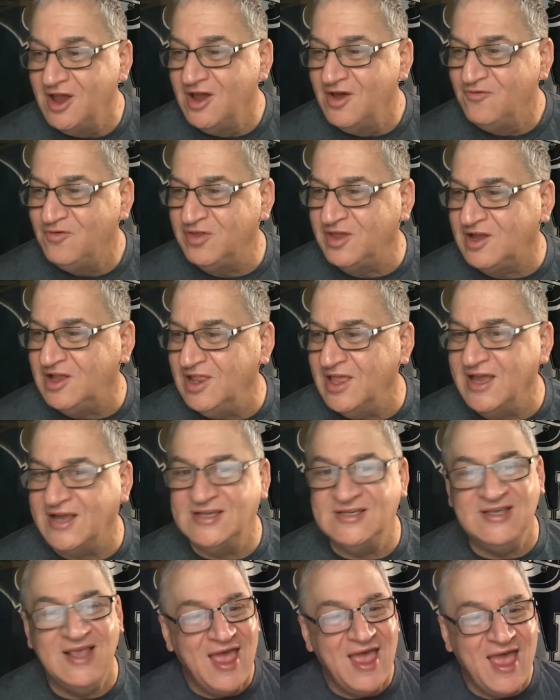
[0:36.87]
for the
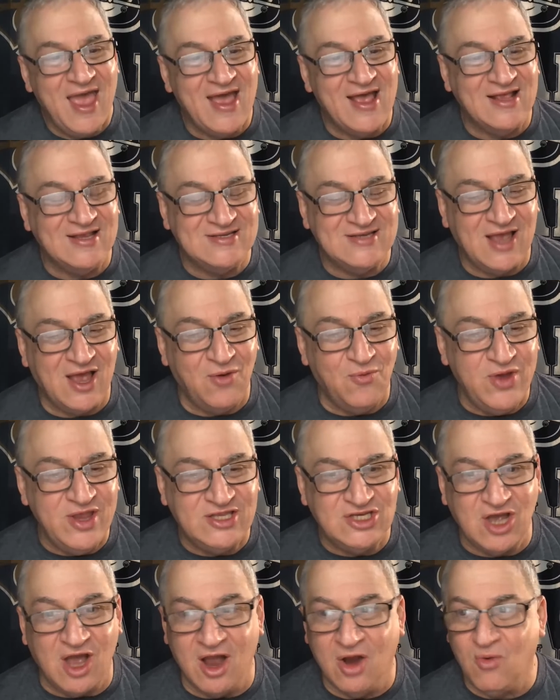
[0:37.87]
clicks as we
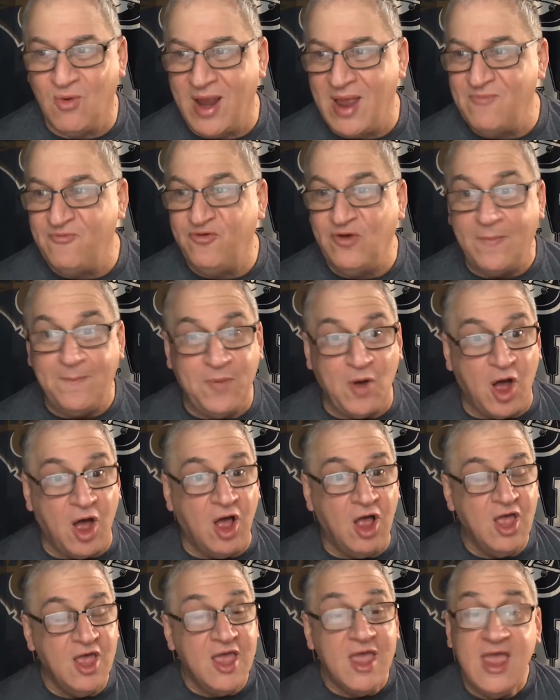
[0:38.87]
talk Ram football
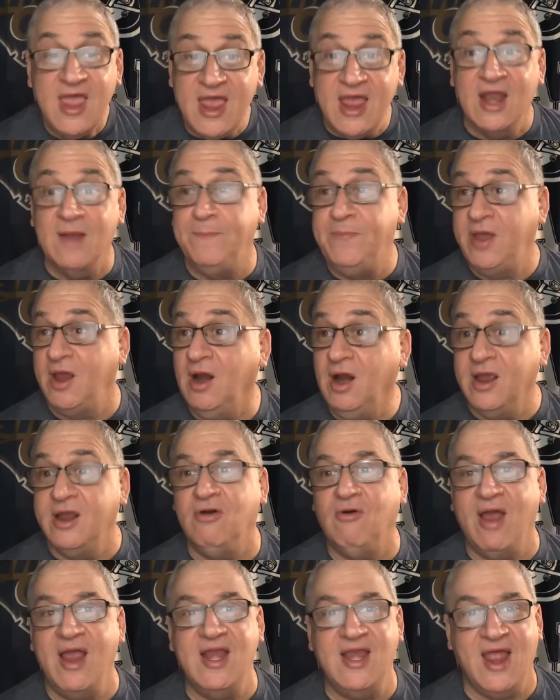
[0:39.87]
in a period
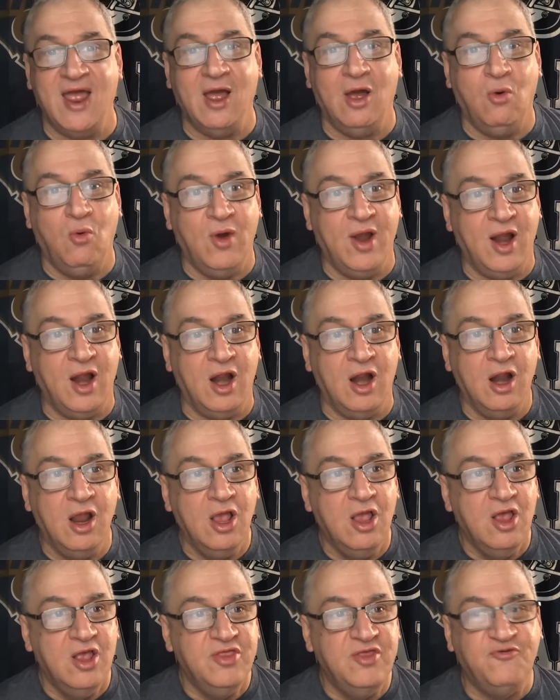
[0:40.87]
right now where
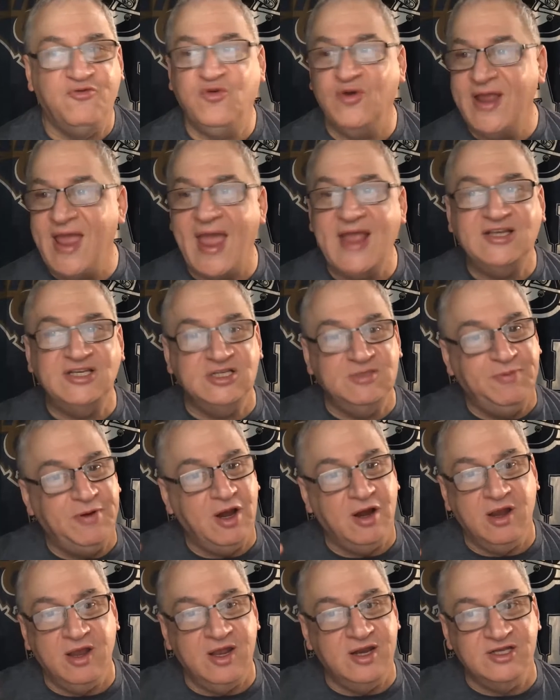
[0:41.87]
the free agent
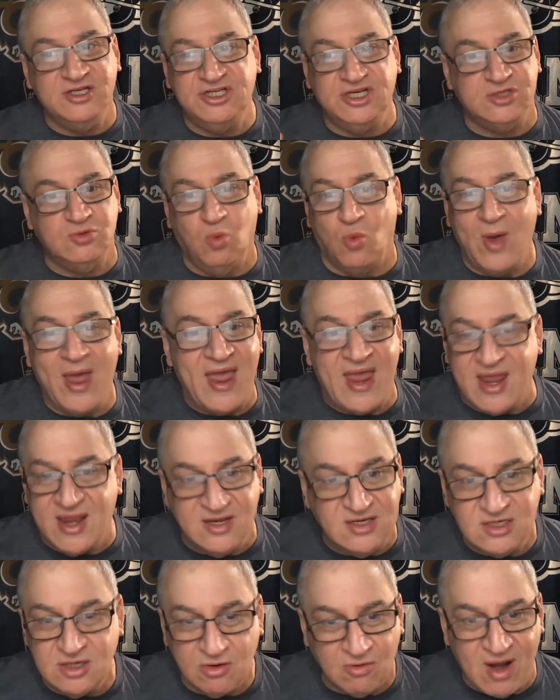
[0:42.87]
period has just
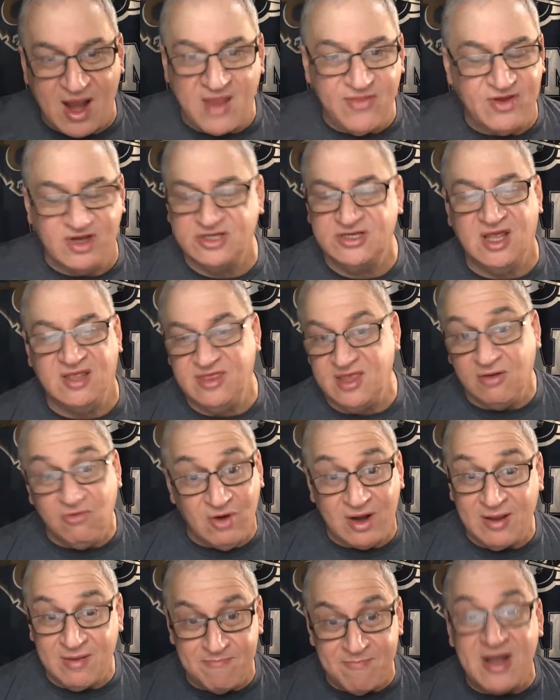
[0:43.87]
waned, right? There's nothing
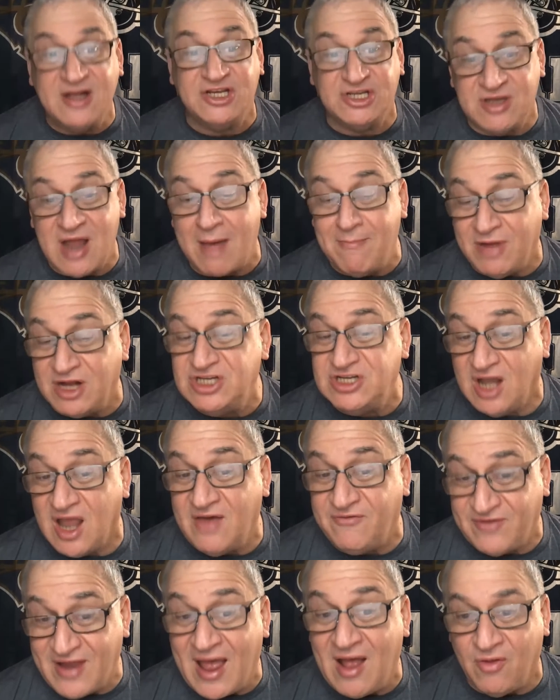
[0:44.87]
really not much
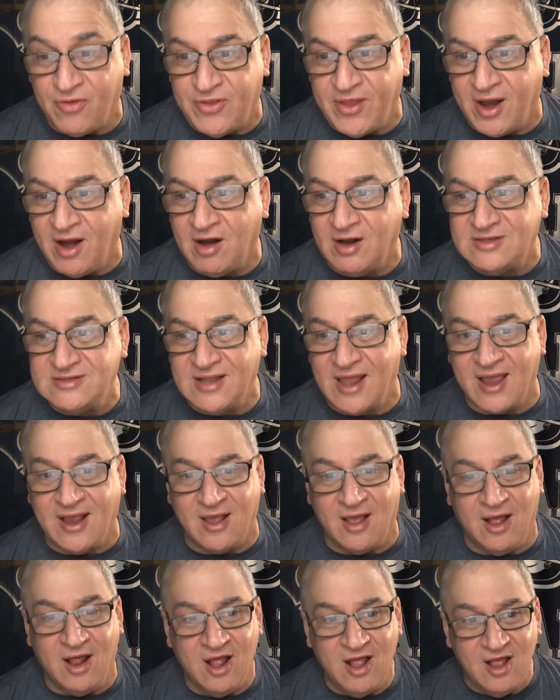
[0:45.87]
left out there. It's like
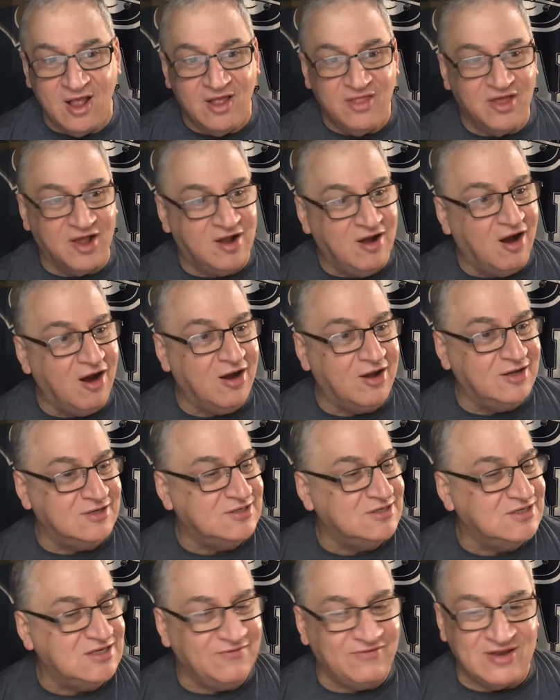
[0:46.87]
the
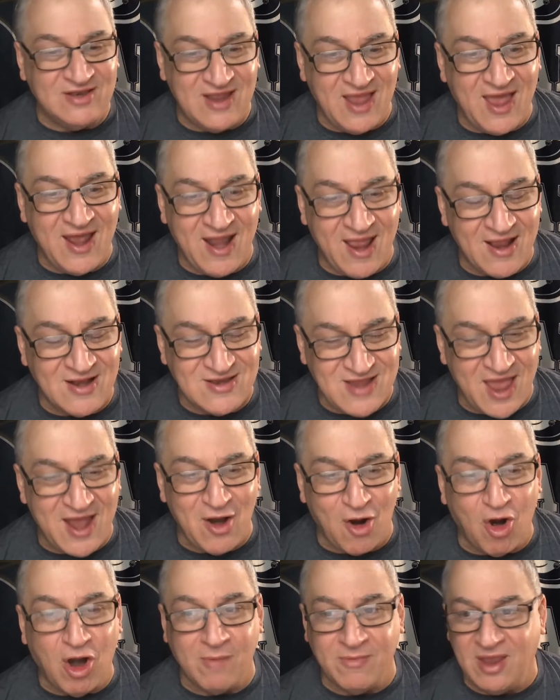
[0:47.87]
carcasses of a dead
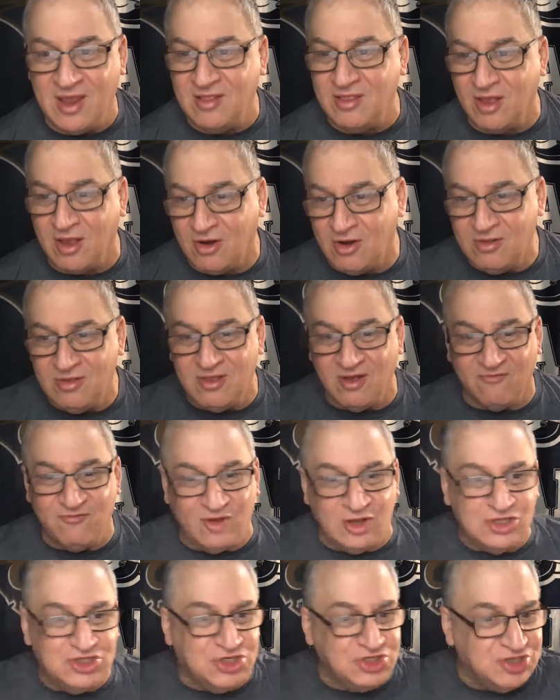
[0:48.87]
army, and the
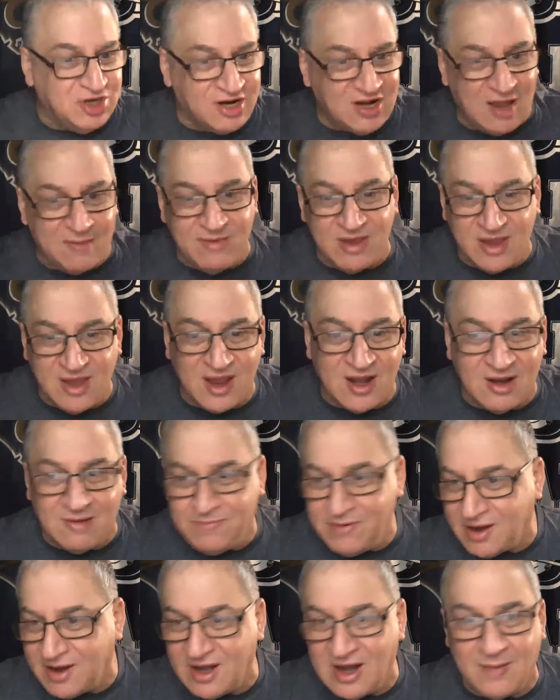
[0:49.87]
vultures are coming in and
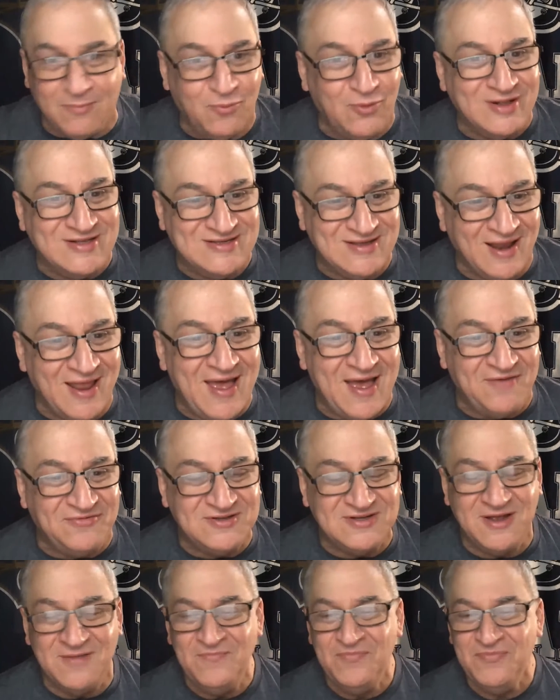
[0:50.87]
picking up what's left.